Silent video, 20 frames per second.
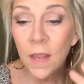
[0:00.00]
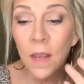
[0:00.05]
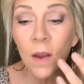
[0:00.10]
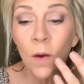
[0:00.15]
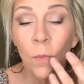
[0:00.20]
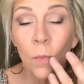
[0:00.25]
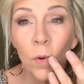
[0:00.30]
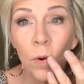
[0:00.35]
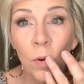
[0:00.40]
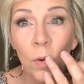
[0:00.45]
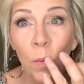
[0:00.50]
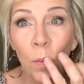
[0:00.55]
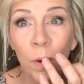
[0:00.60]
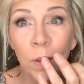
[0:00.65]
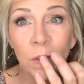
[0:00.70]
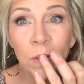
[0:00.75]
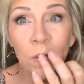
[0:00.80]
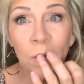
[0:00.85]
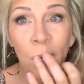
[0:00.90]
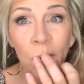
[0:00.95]
we're going
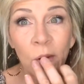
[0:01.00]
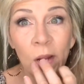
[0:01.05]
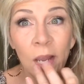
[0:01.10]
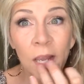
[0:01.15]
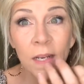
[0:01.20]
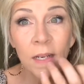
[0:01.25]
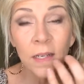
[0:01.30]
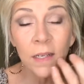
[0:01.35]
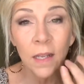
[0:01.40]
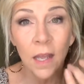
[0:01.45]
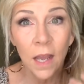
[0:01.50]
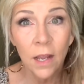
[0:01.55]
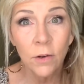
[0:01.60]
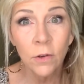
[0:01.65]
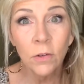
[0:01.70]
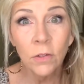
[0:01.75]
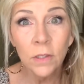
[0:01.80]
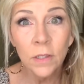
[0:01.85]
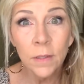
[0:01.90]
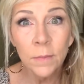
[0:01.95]
to go ahead and line our
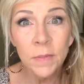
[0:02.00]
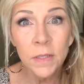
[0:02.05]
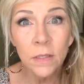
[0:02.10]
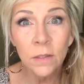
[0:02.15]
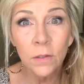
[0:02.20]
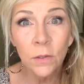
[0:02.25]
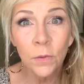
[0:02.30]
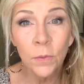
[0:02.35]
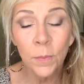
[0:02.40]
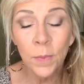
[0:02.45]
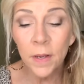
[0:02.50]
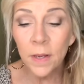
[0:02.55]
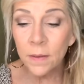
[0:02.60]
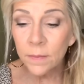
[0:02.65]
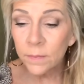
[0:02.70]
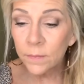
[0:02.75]
lips a little bit.